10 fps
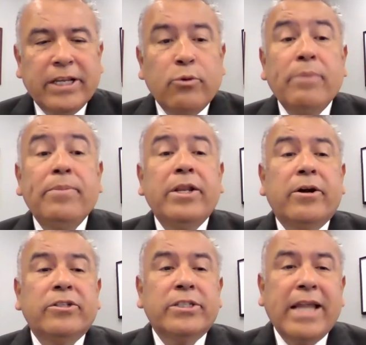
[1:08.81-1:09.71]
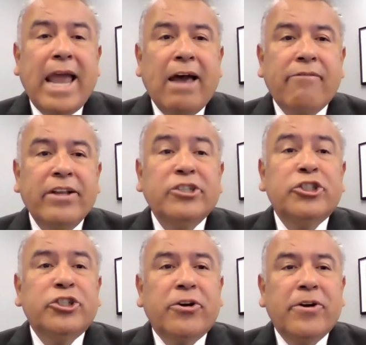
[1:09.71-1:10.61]
equipping our staff,
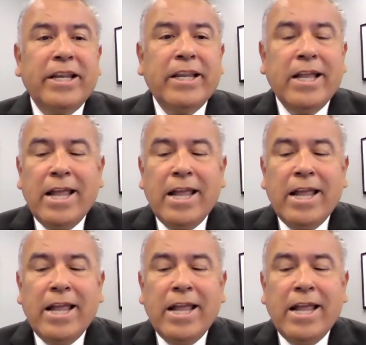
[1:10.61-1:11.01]
ensuring